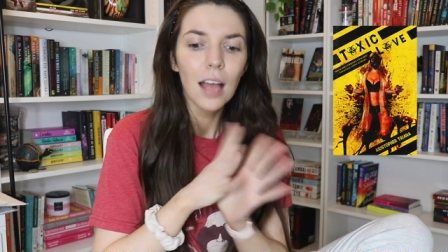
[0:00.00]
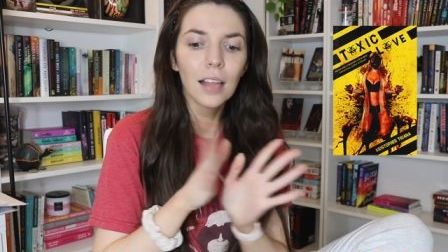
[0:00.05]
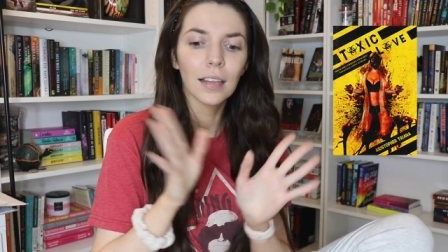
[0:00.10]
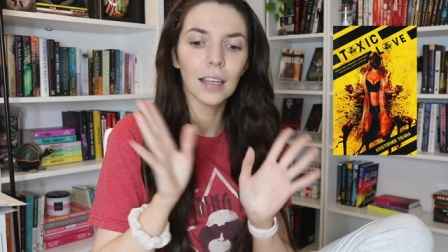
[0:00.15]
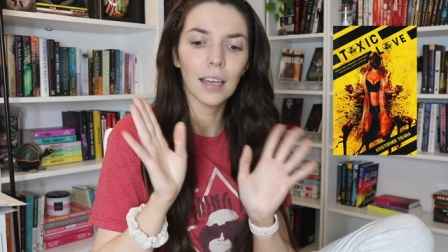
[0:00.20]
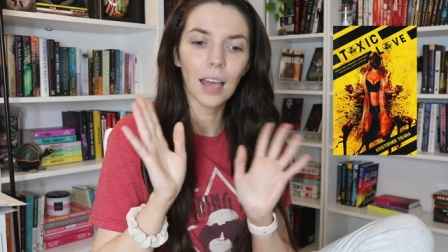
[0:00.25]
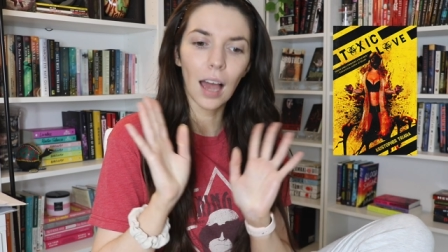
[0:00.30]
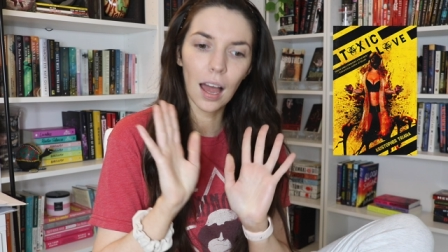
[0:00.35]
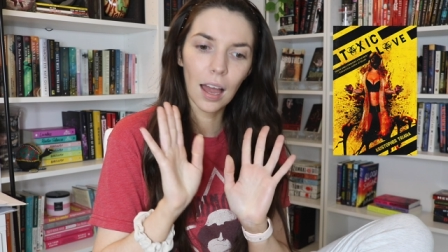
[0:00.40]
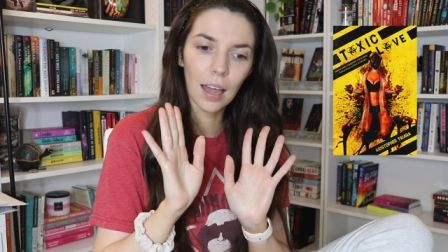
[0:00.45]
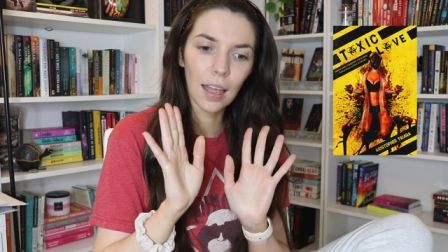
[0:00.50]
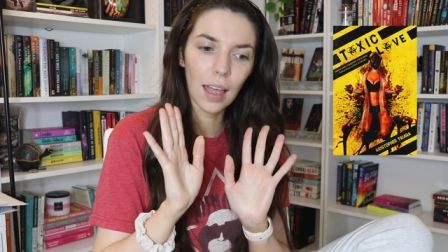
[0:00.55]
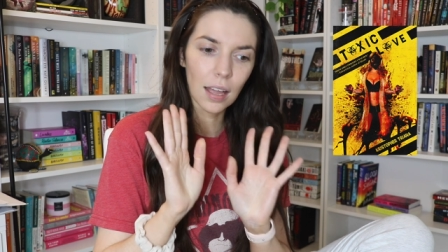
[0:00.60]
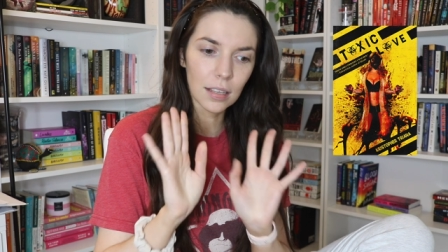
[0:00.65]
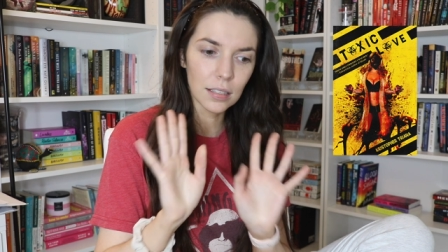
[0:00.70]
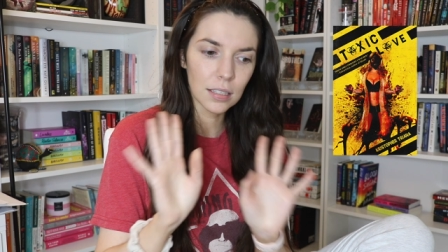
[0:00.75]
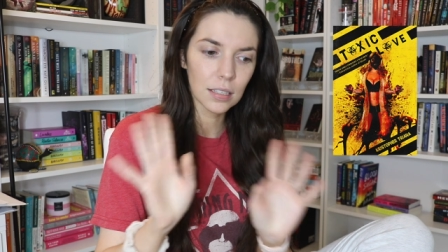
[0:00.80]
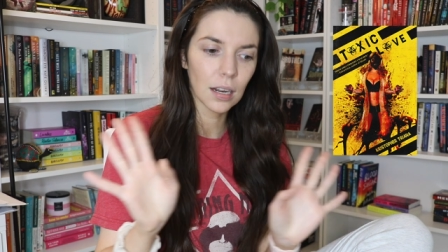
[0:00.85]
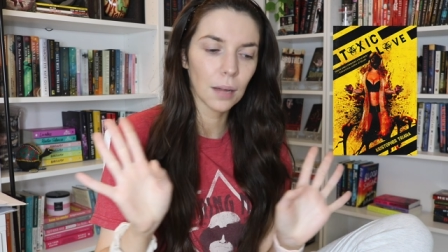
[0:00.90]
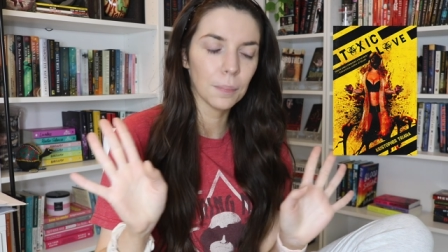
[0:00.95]
Like, I
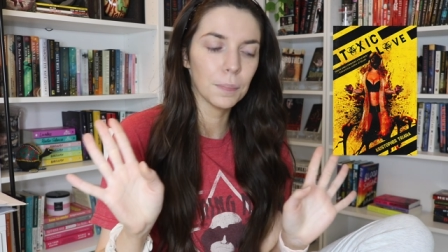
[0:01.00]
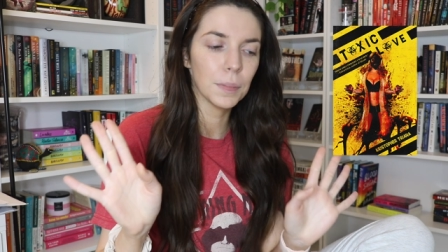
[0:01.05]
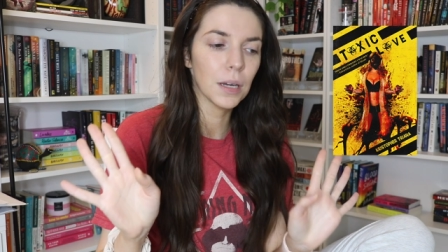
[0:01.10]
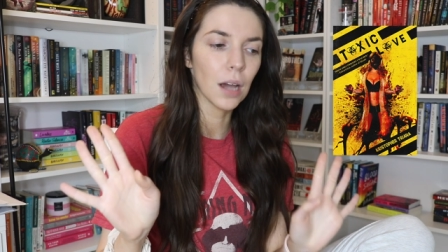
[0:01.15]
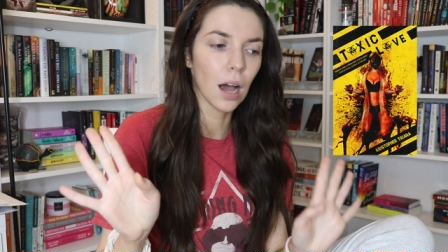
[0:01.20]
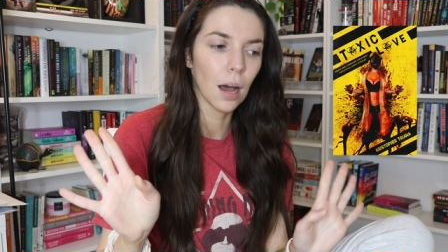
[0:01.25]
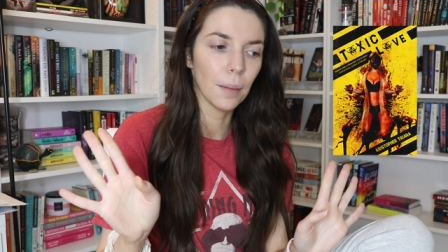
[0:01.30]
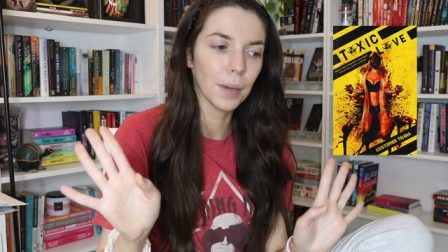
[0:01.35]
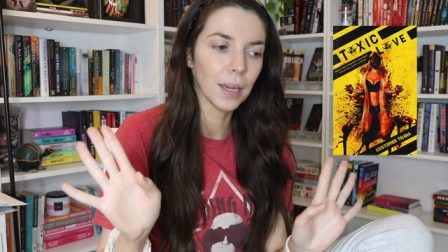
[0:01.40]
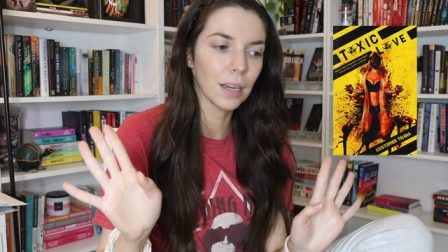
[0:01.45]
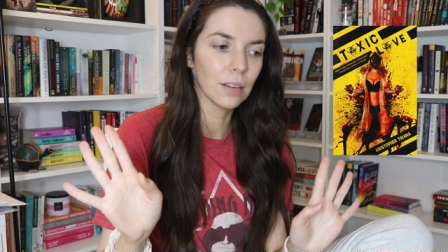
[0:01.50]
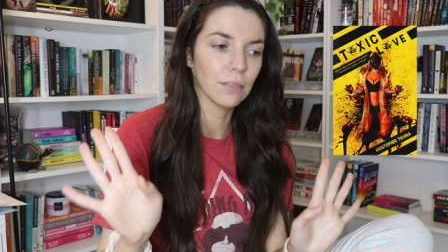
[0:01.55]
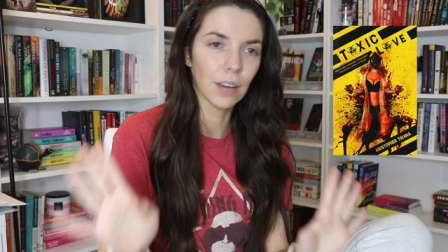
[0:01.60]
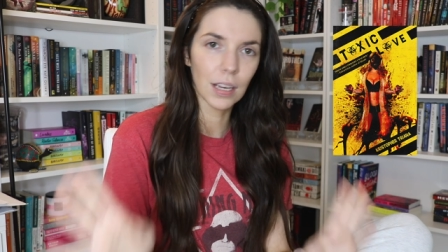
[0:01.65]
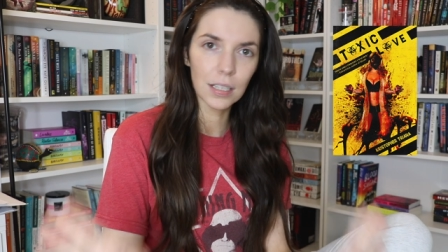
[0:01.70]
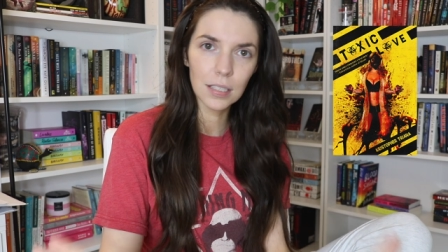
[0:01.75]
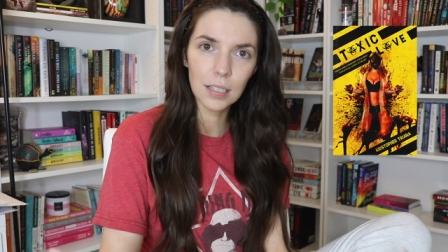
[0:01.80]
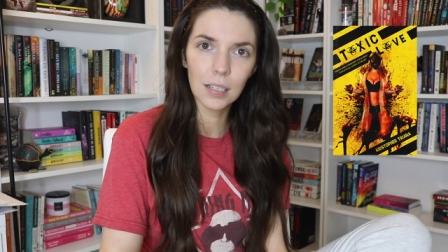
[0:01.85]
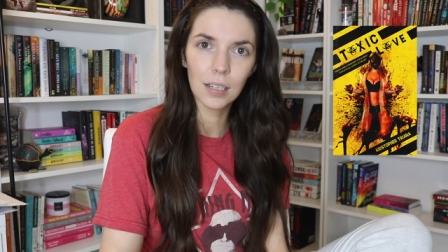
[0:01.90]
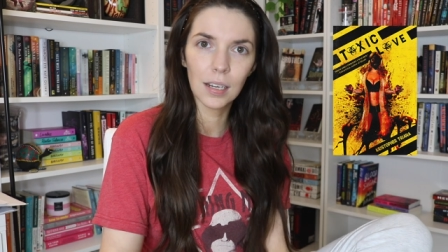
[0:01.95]
ended up becoming
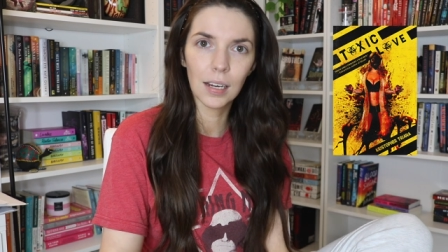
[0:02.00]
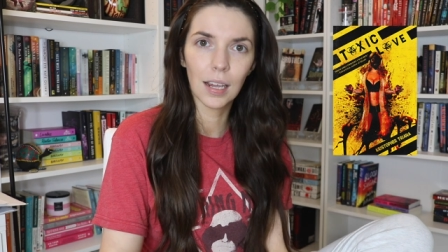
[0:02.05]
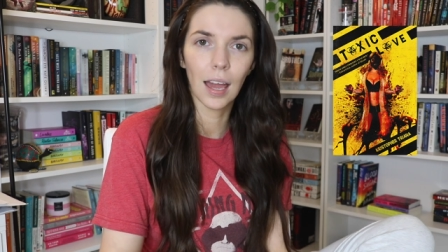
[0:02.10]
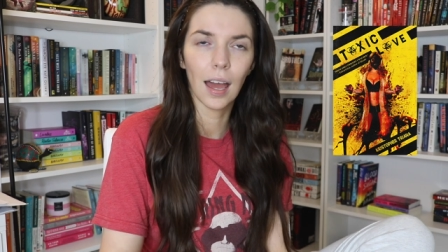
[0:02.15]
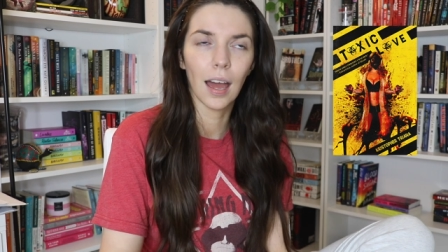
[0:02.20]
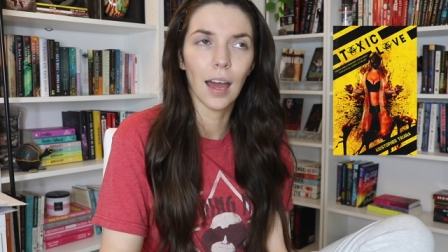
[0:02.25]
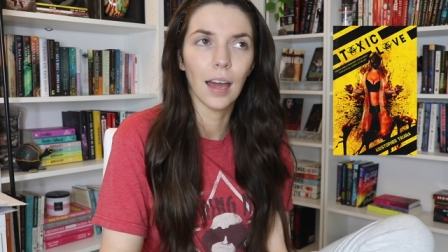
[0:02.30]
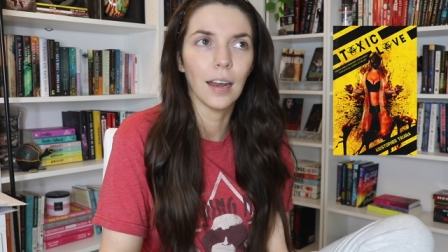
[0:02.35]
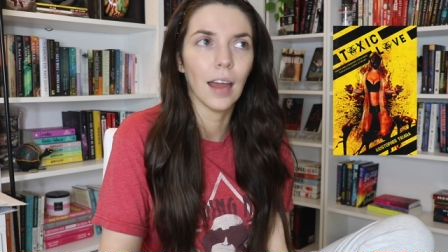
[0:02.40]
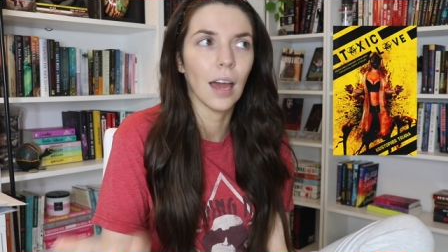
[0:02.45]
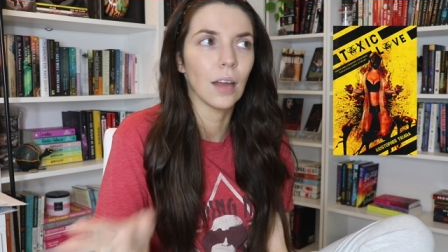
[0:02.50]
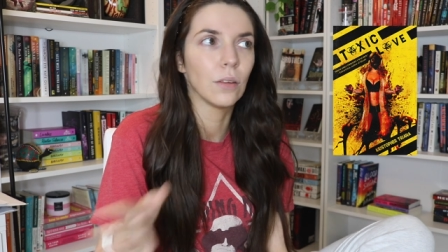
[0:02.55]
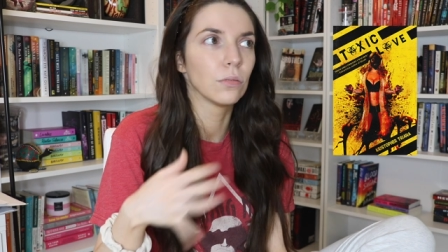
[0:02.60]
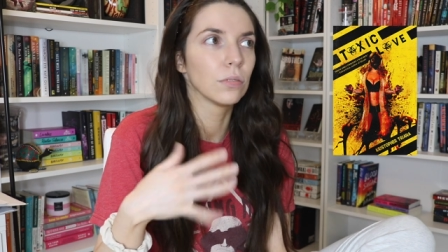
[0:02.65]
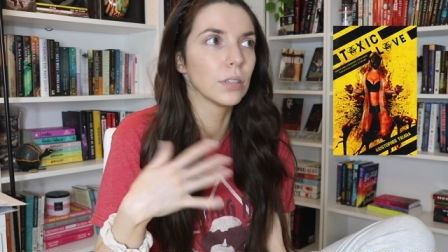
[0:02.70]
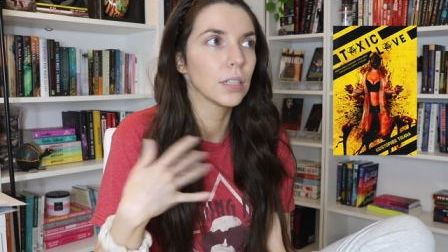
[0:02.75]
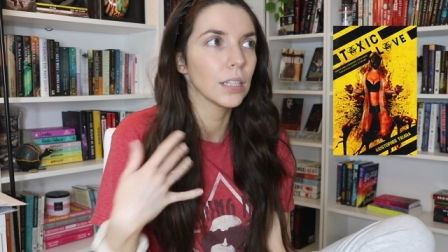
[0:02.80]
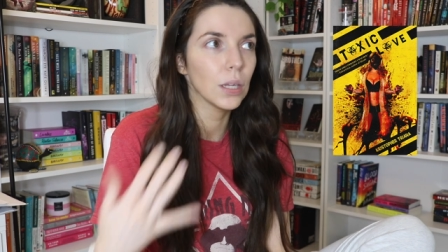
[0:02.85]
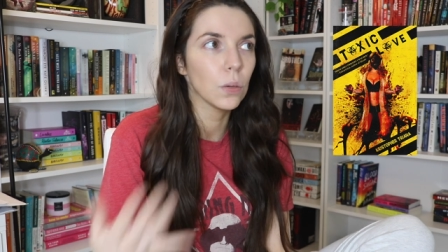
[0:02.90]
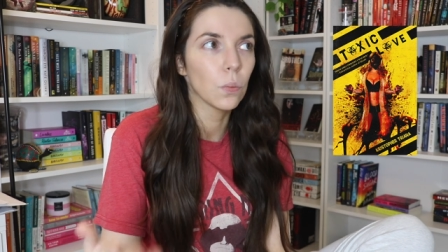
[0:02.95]
invested again and
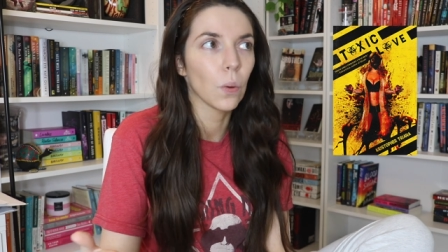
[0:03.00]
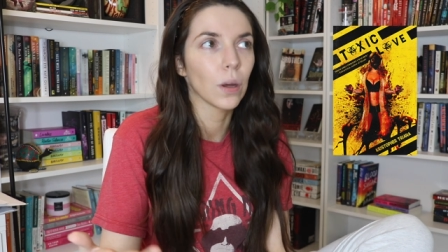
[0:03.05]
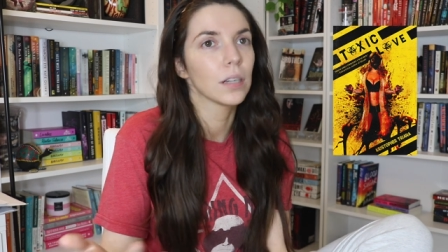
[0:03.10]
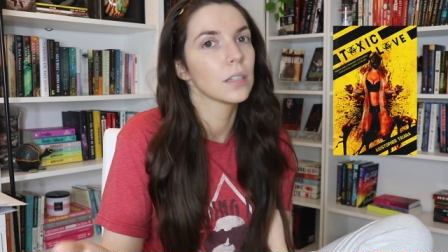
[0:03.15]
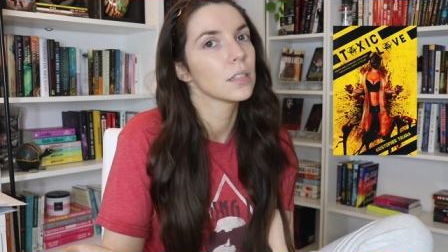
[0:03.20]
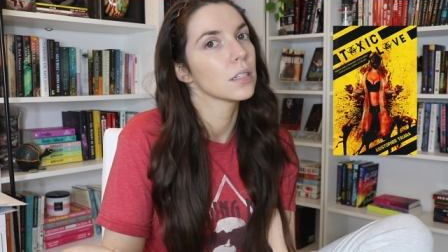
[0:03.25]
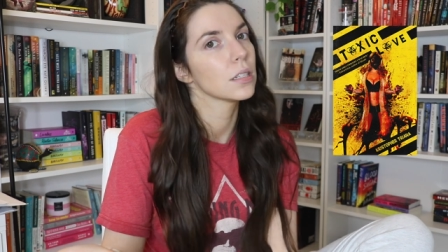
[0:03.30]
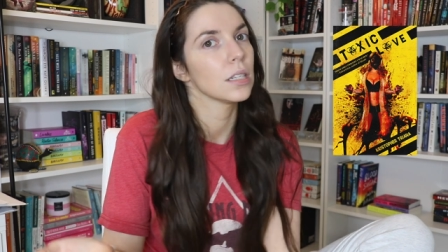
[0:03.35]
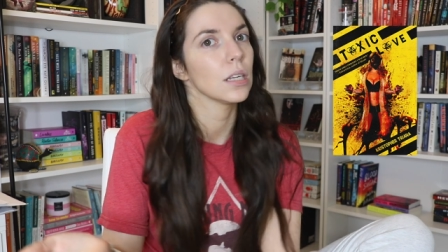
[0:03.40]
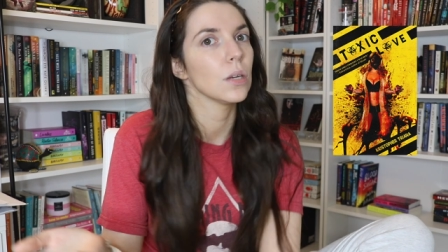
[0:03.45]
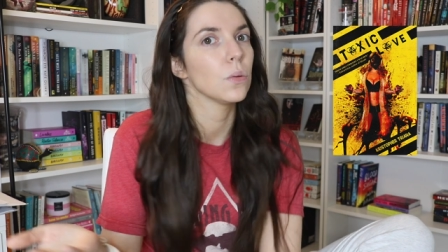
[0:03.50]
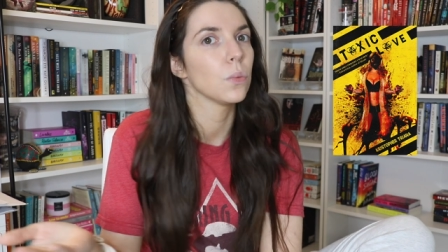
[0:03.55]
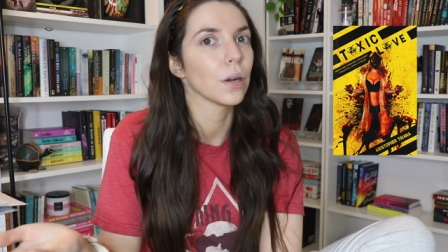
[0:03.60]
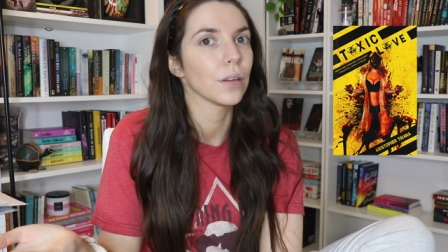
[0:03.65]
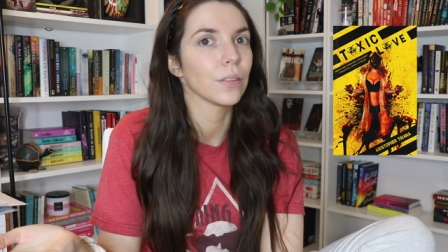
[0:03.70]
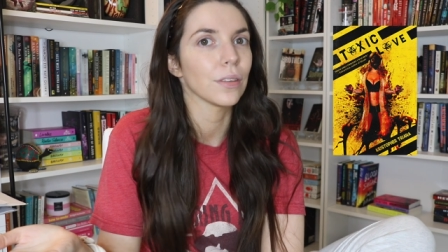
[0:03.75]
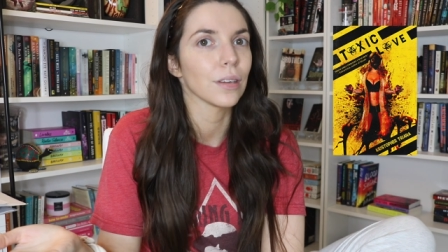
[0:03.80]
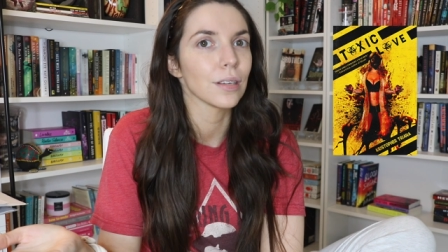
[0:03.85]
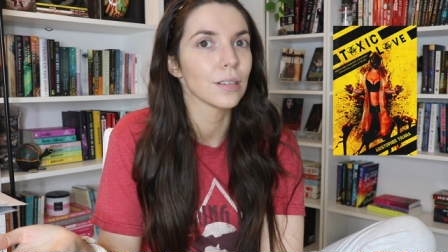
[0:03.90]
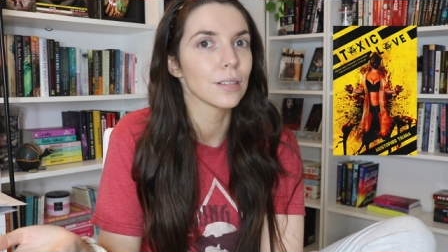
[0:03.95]
really wanted to see
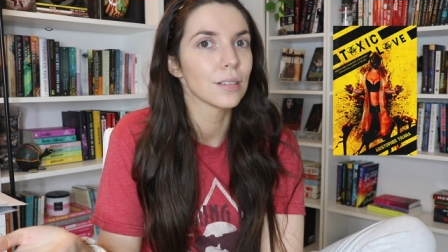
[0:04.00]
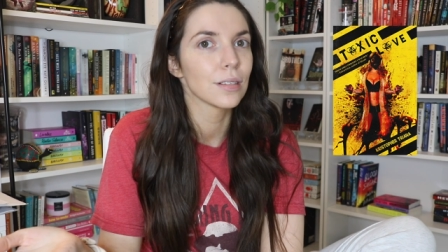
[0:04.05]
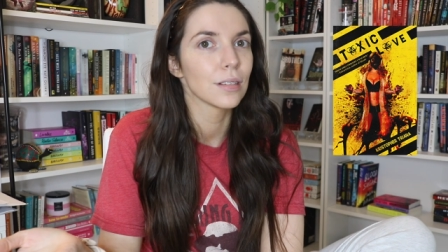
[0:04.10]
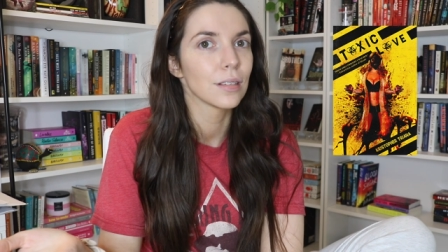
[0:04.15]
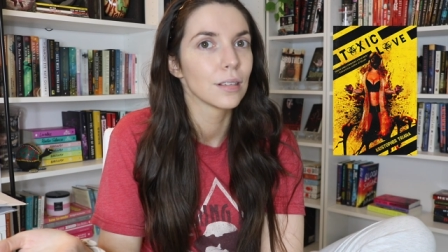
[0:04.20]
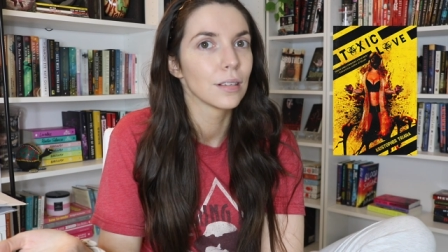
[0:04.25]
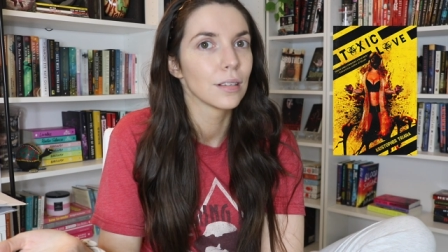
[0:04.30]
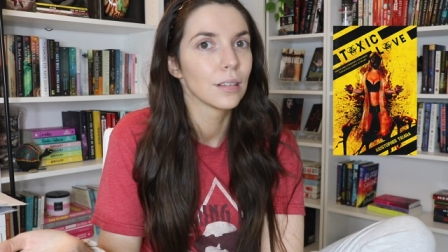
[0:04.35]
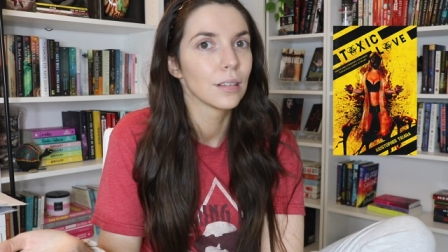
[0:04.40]
where this